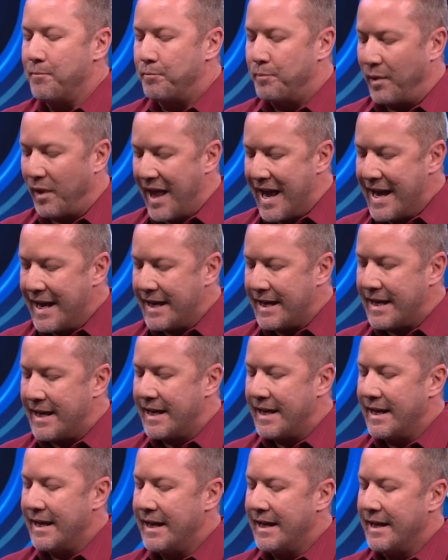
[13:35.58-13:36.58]

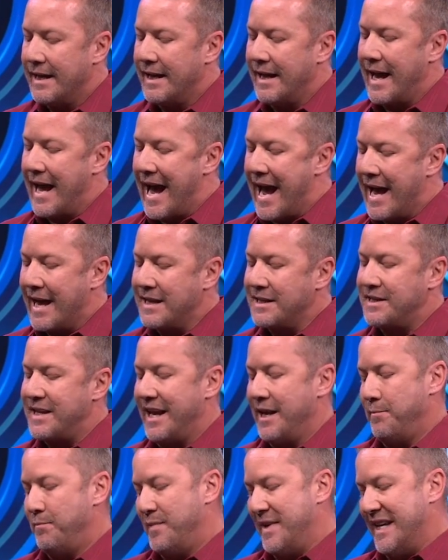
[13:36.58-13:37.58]
Blank as
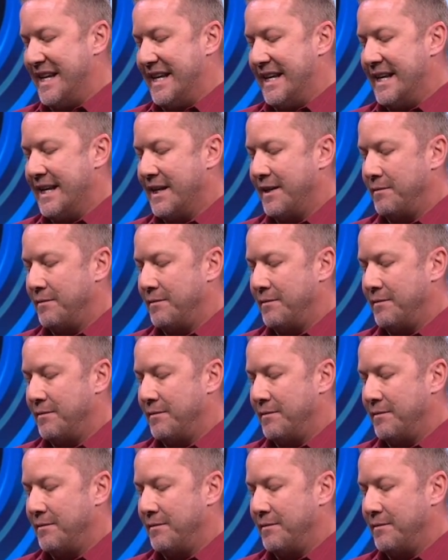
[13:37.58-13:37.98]
a bee.